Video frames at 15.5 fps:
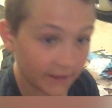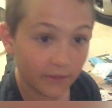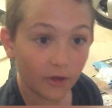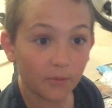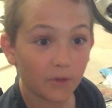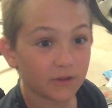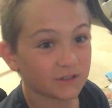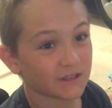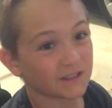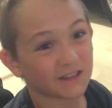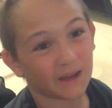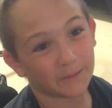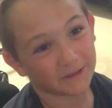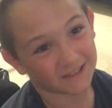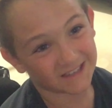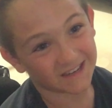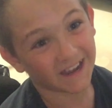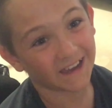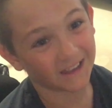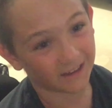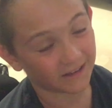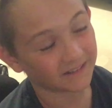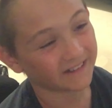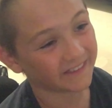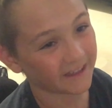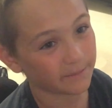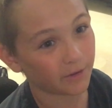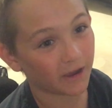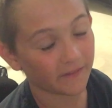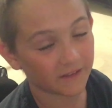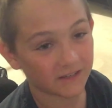though, most of the time it's tailor, and they
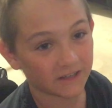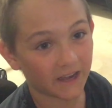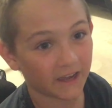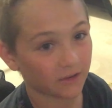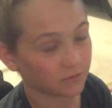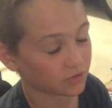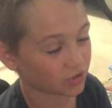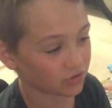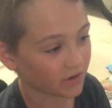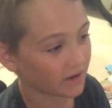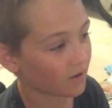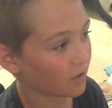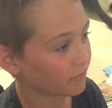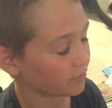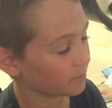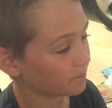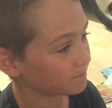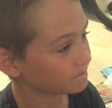bite their tails straight off them.